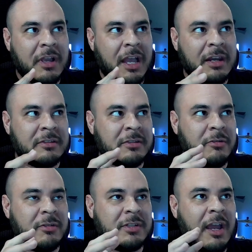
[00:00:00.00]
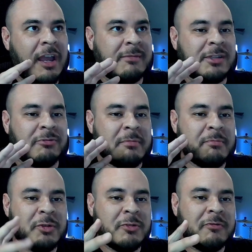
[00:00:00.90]
And is there a time to
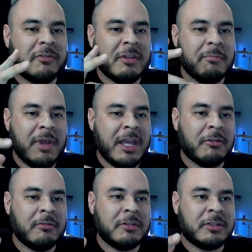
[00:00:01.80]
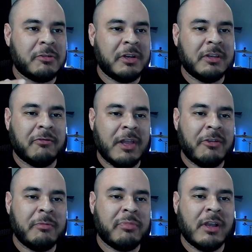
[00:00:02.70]
remove the male during the
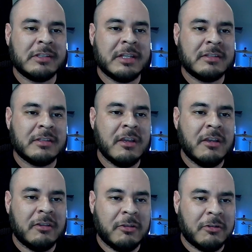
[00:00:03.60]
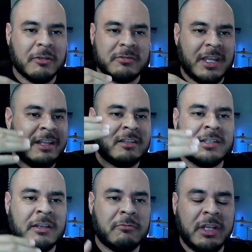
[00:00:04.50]
flowering process during those 8 to
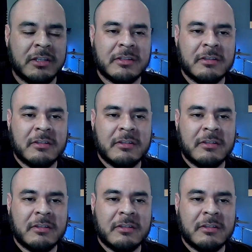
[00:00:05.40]
10 weeks?